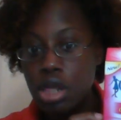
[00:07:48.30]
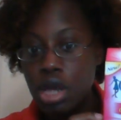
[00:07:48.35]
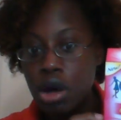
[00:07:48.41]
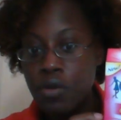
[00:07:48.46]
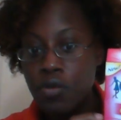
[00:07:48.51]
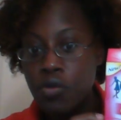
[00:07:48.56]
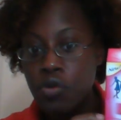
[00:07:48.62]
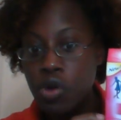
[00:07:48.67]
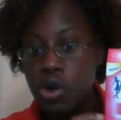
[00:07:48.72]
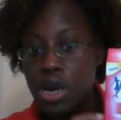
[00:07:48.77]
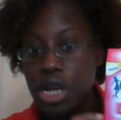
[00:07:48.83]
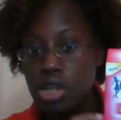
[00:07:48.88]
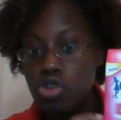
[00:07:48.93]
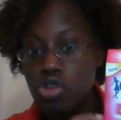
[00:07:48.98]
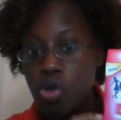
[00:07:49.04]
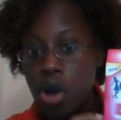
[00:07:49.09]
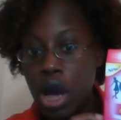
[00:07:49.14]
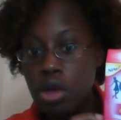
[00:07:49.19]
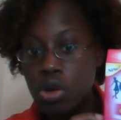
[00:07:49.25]
a 4-day
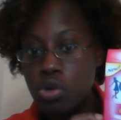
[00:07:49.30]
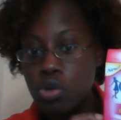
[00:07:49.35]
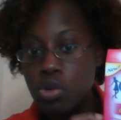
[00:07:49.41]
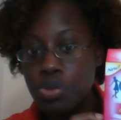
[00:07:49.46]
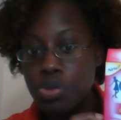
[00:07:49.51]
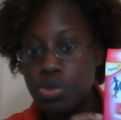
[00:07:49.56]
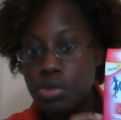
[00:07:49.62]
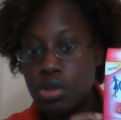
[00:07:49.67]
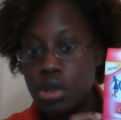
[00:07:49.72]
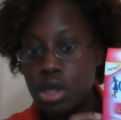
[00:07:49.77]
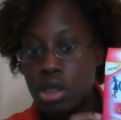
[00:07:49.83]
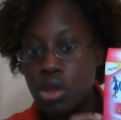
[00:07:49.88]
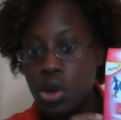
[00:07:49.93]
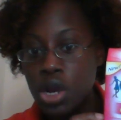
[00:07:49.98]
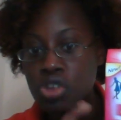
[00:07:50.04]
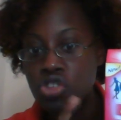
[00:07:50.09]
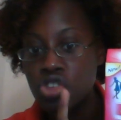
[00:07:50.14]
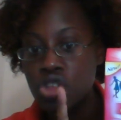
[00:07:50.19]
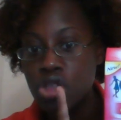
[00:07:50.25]
trial. So
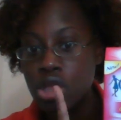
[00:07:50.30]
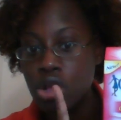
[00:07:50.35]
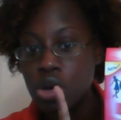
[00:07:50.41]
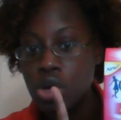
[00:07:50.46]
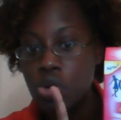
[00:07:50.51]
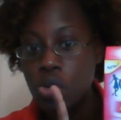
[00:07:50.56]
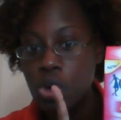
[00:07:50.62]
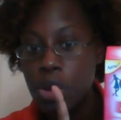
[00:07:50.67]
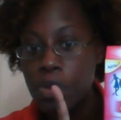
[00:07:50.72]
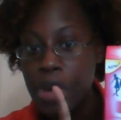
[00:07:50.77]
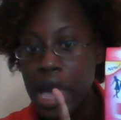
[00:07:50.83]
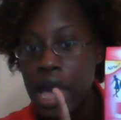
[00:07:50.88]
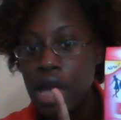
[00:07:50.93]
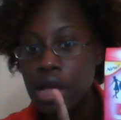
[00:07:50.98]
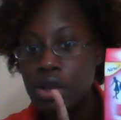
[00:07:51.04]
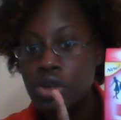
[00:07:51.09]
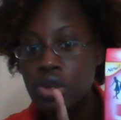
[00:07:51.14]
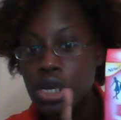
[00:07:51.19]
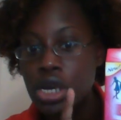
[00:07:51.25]
that's just only one
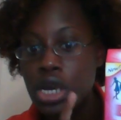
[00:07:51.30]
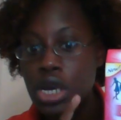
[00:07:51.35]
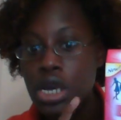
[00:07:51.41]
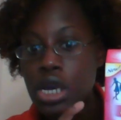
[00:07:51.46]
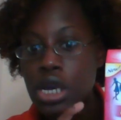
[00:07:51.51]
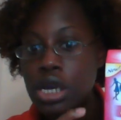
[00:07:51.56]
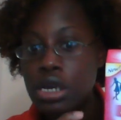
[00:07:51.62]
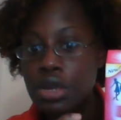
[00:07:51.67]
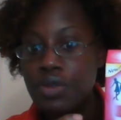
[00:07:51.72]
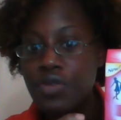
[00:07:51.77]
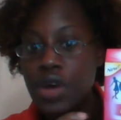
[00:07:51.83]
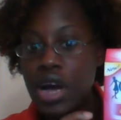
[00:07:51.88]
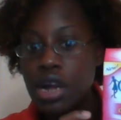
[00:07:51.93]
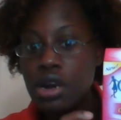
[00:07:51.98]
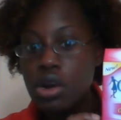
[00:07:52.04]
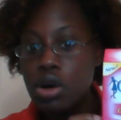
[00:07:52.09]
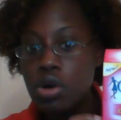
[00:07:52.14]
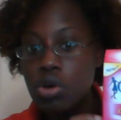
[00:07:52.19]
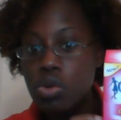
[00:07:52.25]
patch. And if I
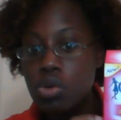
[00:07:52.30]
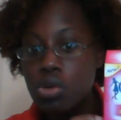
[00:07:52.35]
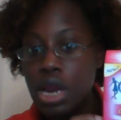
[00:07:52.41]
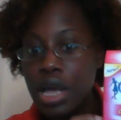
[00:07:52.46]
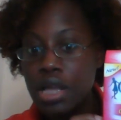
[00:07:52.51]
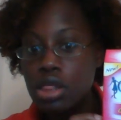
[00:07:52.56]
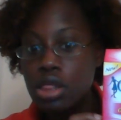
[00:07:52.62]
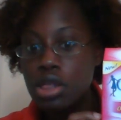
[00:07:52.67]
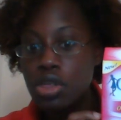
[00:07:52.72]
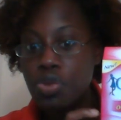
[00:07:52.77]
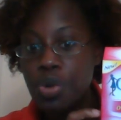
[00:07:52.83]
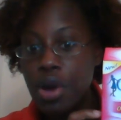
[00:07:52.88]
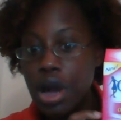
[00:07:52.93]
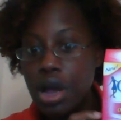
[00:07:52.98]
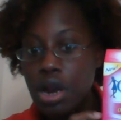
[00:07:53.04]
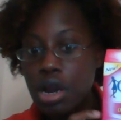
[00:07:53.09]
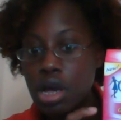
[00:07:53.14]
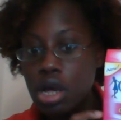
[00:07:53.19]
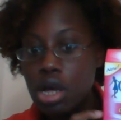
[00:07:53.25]
don't like this
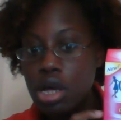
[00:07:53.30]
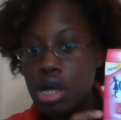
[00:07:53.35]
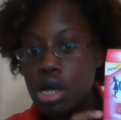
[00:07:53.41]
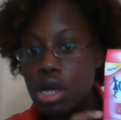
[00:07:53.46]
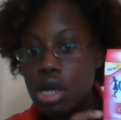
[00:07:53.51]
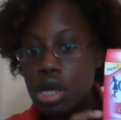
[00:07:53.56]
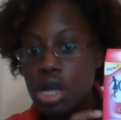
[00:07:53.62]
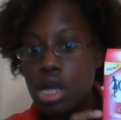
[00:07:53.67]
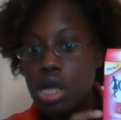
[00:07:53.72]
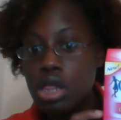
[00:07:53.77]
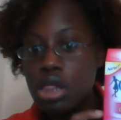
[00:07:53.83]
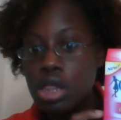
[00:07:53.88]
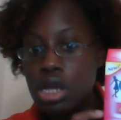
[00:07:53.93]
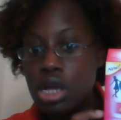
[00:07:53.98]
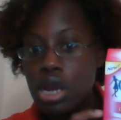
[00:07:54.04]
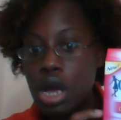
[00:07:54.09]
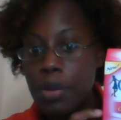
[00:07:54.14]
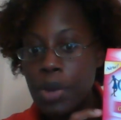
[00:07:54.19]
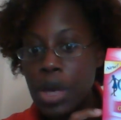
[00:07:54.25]
product,
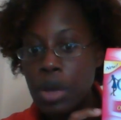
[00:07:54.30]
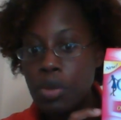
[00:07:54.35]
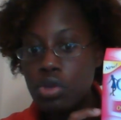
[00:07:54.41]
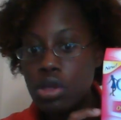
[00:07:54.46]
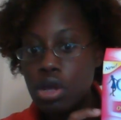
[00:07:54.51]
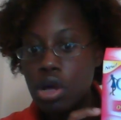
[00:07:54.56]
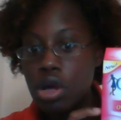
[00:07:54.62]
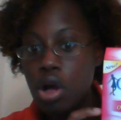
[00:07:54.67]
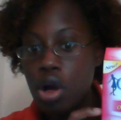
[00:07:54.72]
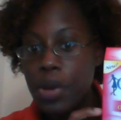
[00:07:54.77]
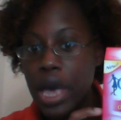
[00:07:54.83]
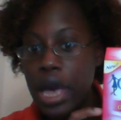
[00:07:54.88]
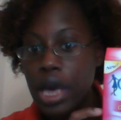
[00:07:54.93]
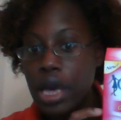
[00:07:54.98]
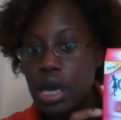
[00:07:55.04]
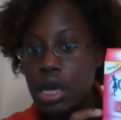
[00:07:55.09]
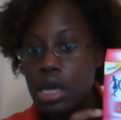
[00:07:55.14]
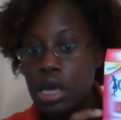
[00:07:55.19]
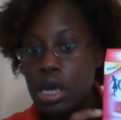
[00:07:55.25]
then I'm able to go
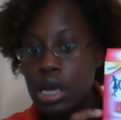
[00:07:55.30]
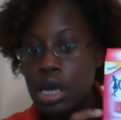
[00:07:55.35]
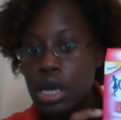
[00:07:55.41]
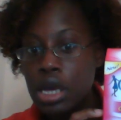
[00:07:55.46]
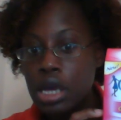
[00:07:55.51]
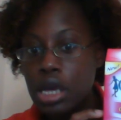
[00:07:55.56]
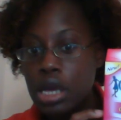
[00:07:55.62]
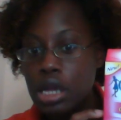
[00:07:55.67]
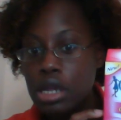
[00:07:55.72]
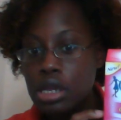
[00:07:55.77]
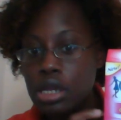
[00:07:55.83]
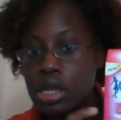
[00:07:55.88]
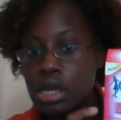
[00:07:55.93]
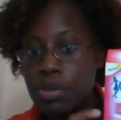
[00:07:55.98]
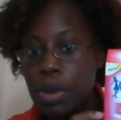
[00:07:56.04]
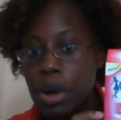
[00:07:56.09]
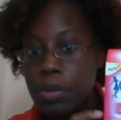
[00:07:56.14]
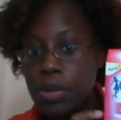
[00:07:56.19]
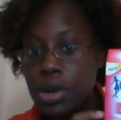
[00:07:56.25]
back and
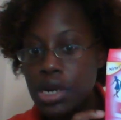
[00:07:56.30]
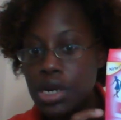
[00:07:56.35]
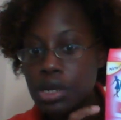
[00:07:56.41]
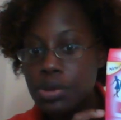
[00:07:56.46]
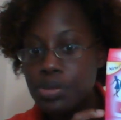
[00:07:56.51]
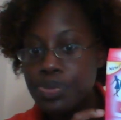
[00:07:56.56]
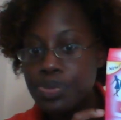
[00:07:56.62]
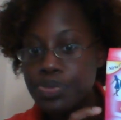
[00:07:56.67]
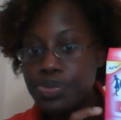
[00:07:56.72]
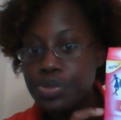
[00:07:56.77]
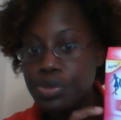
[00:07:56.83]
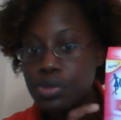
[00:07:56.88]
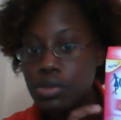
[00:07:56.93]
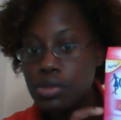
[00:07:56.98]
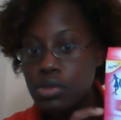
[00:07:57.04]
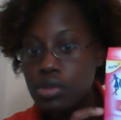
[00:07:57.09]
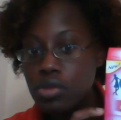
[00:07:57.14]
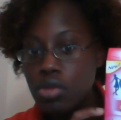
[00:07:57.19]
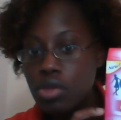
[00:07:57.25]
get my money.
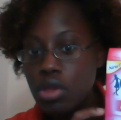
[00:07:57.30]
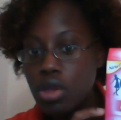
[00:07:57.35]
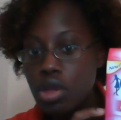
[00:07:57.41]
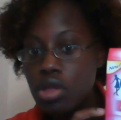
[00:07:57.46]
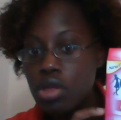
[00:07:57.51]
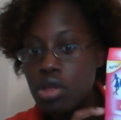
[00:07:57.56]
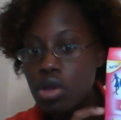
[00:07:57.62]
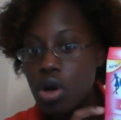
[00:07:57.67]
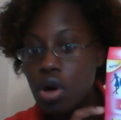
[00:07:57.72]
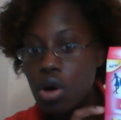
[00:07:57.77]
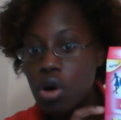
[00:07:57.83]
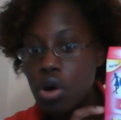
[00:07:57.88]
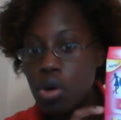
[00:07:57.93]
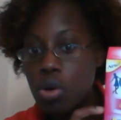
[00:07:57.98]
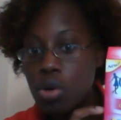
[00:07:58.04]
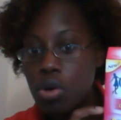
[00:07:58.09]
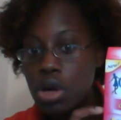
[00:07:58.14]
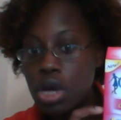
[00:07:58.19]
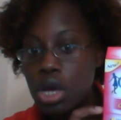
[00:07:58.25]

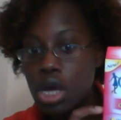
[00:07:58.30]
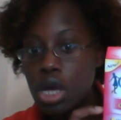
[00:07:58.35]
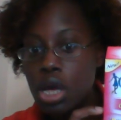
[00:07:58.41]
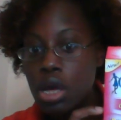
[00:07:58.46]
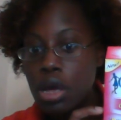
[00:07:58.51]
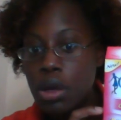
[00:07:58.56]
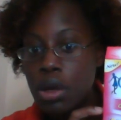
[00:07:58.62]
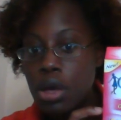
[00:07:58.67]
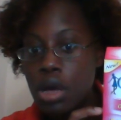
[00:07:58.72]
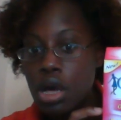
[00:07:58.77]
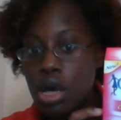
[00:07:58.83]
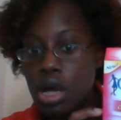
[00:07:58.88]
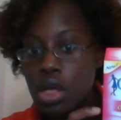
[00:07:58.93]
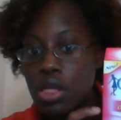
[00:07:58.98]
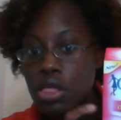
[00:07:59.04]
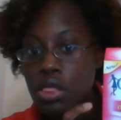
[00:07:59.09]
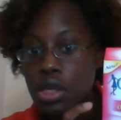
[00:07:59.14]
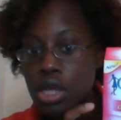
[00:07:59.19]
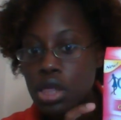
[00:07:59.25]
So
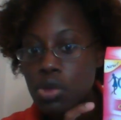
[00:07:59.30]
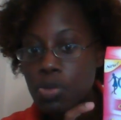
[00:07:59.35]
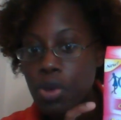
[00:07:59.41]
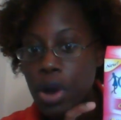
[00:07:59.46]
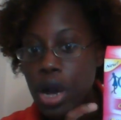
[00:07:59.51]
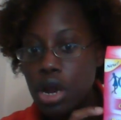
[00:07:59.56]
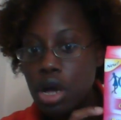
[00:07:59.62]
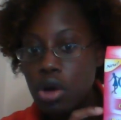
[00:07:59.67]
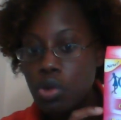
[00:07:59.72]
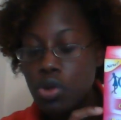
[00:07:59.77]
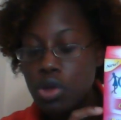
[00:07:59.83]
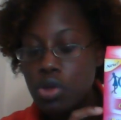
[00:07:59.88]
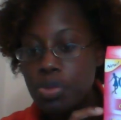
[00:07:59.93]
this product was